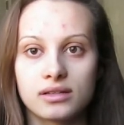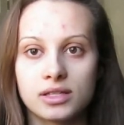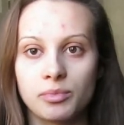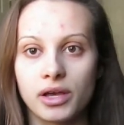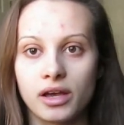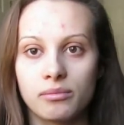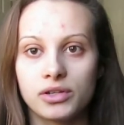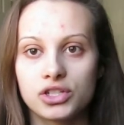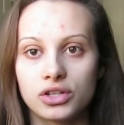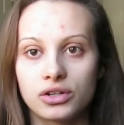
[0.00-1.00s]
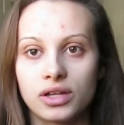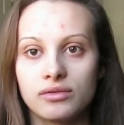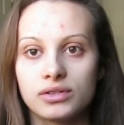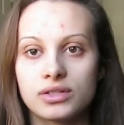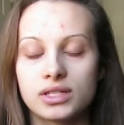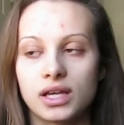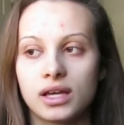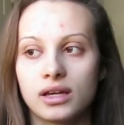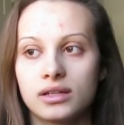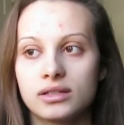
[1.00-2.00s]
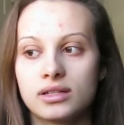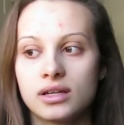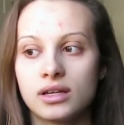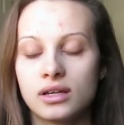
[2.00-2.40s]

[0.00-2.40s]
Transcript: spike up my sugar levels and